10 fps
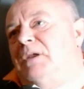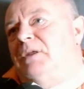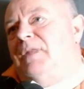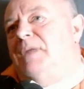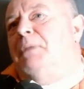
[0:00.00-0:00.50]

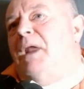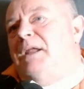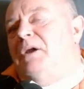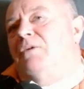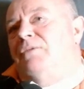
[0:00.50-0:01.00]
They played
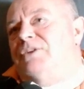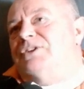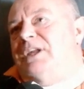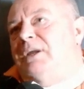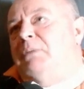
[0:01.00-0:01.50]
golf for the
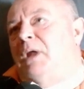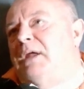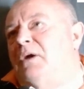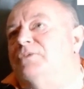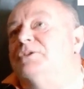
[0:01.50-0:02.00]
sake of playing
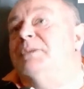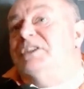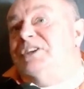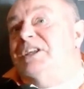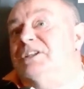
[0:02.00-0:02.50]
golf, to be
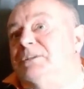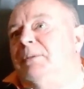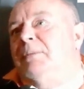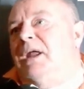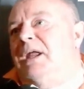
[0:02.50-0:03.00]
seen to be
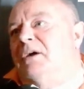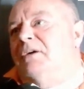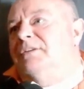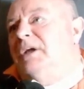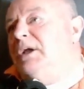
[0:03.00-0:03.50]
playing
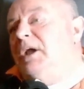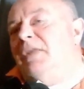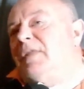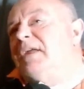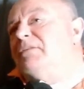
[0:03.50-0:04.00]
golf.
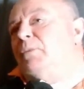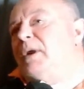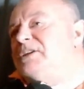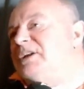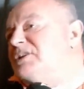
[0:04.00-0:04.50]
They even
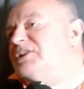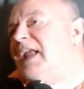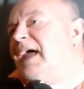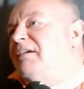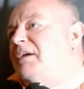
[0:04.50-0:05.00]
went in a
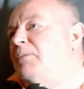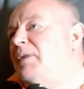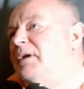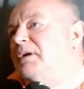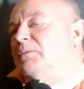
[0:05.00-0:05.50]
solarium with
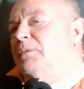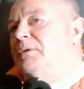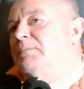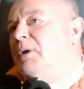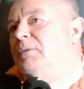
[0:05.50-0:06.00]

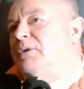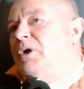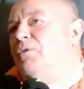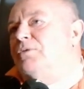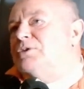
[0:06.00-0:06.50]

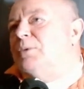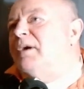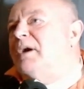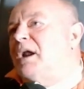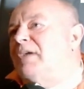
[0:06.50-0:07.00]
golfers wear
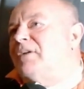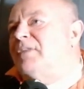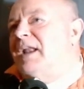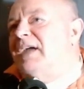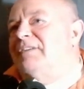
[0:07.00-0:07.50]
a glove on
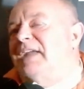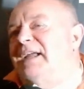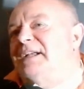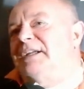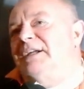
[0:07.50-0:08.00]
the left
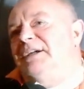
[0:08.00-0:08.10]
hand.